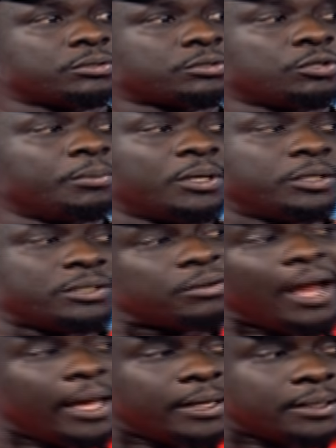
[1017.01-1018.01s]
somebody's
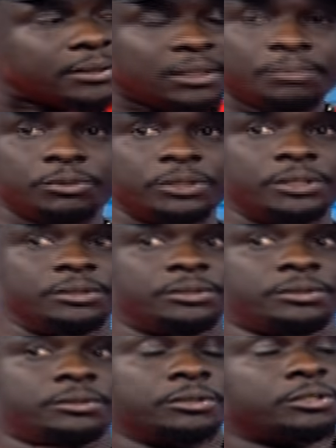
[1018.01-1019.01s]
right and
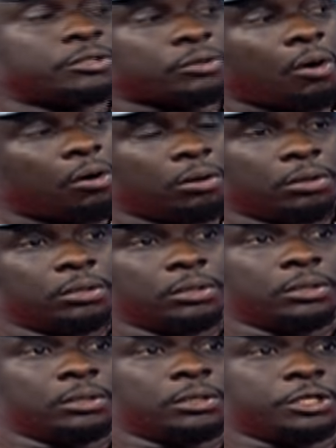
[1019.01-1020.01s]
somebody's wrong.
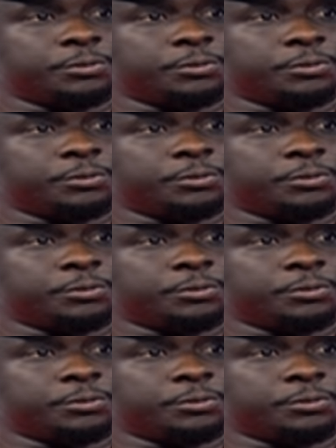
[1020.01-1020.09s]
Mm-hmm.